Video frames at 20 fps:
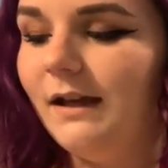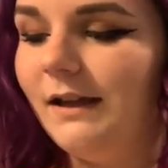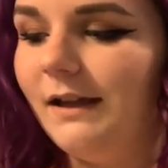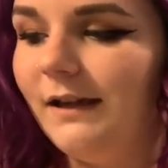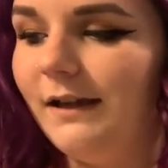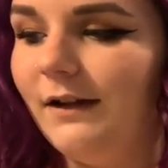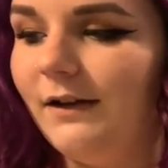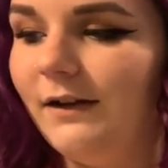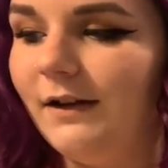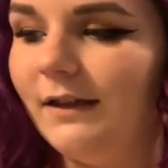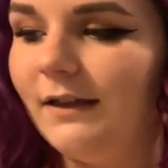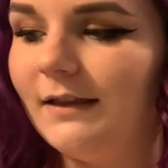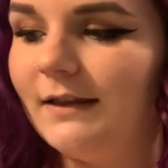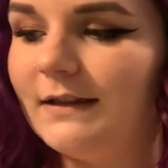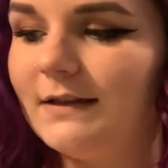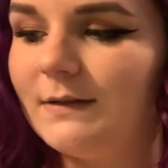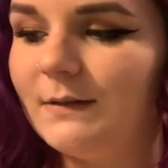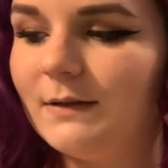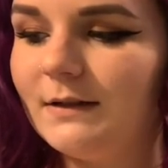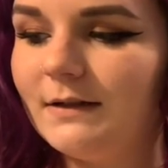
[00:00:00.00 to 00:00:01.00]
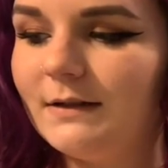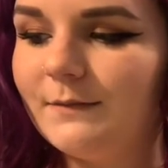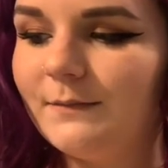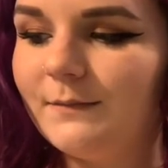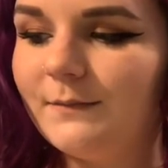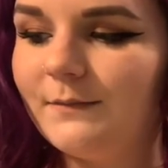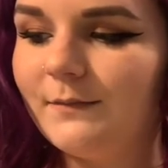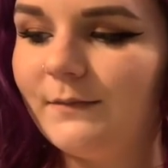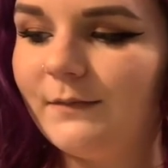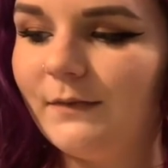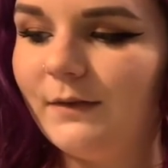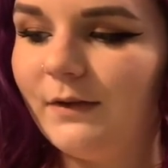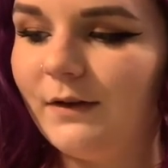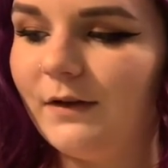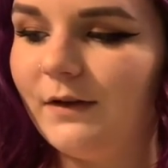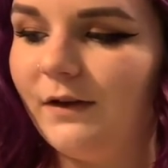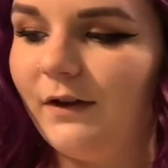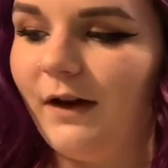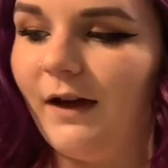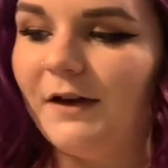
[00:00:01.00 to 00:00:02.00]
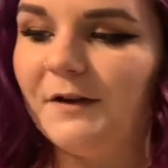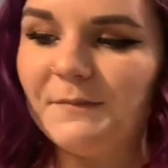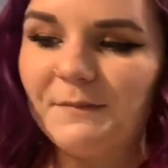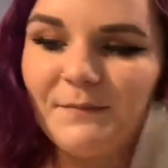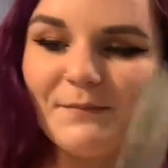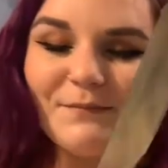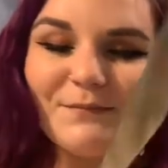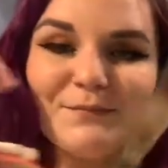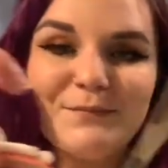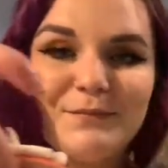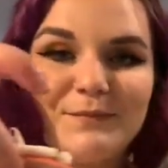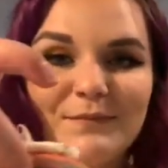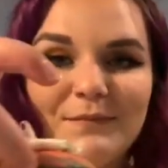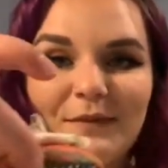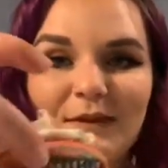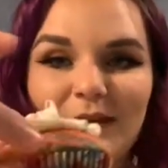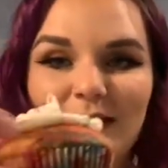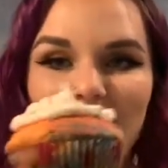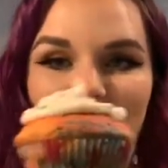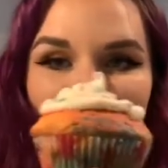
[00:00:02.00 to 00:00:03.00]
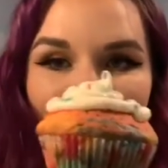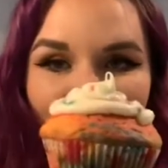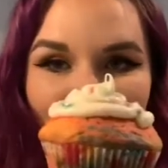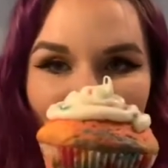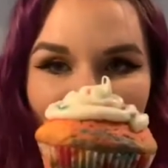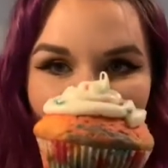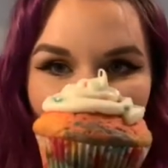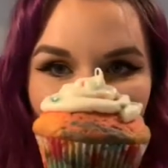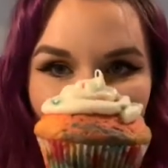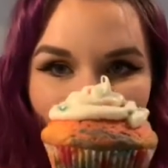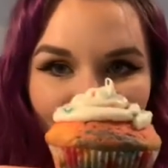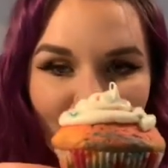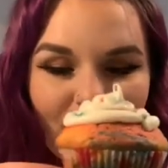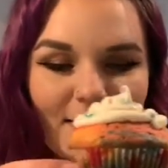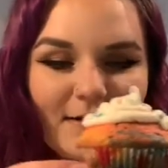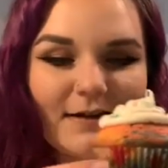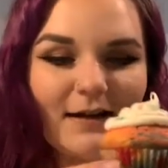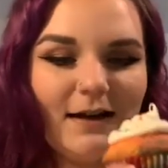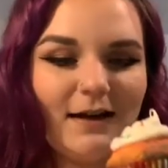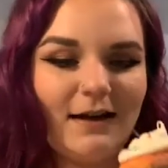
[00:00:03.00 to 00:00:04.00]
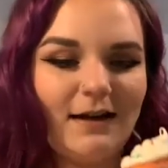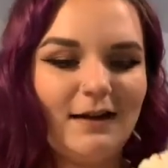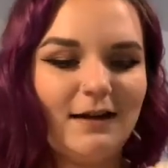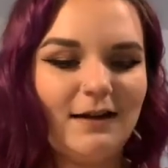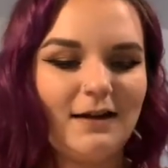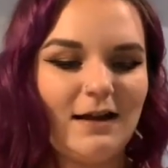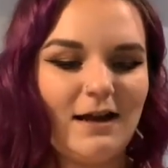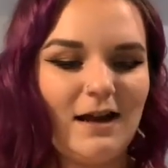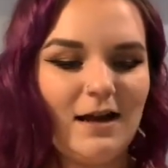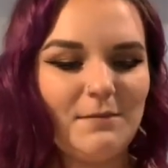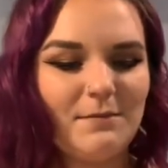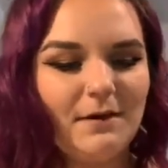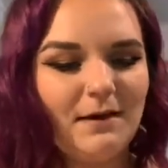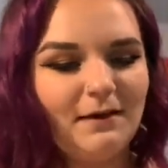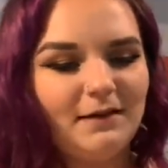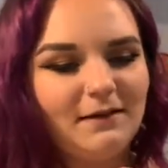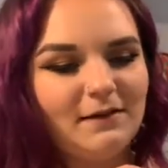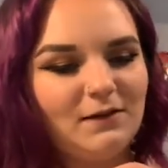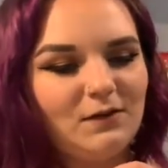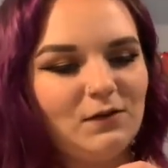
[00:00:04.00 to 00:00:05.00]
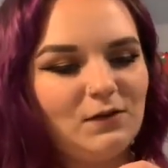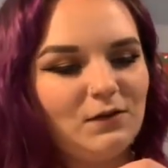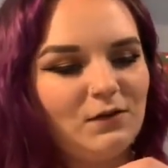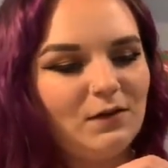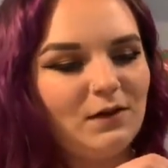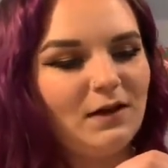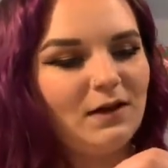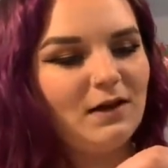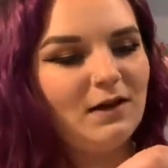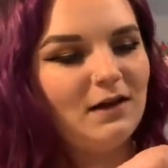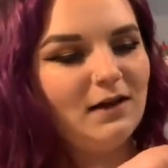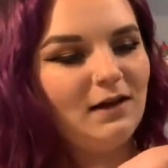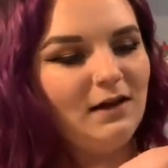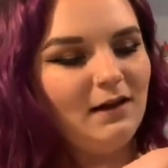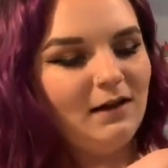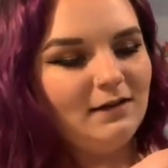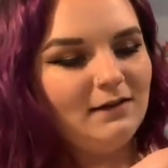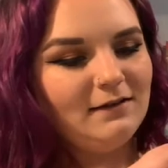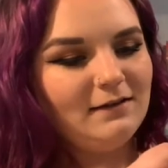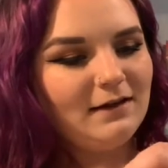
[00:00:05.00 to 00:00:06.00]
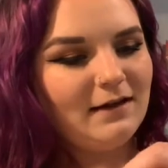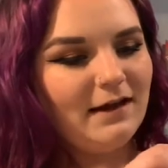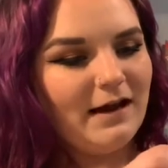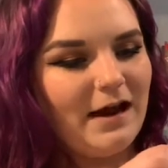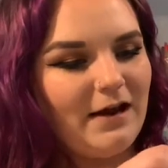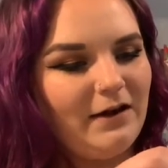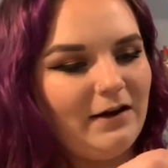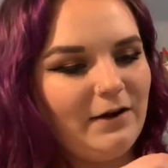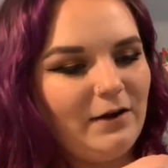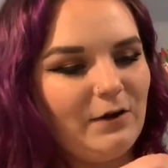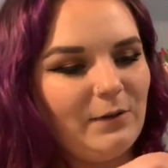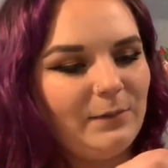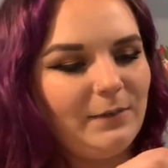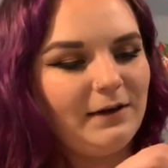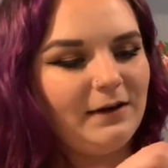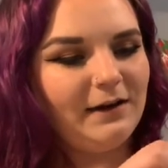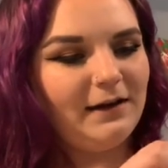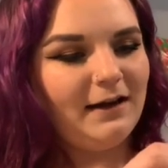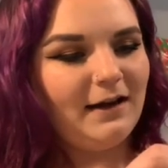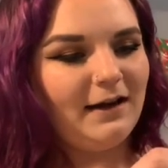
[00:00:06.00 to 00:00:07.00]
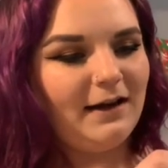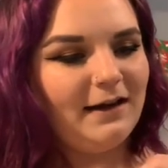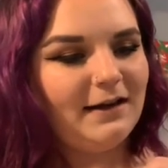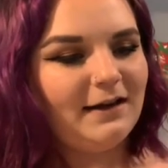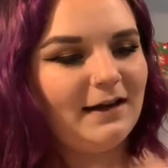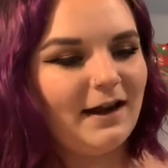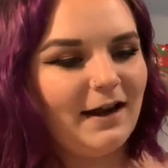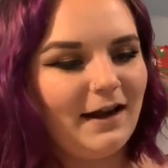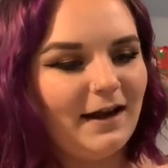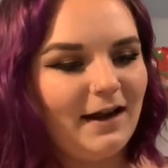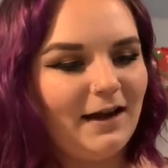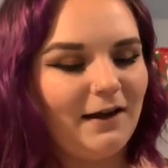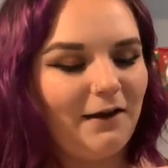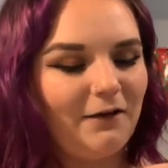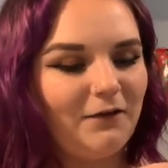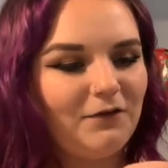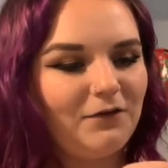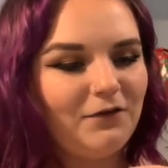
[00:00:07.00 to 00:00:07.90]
Got it, this one. Okay. That's what it looks like. And now I'm about to tear it open and cut it in half.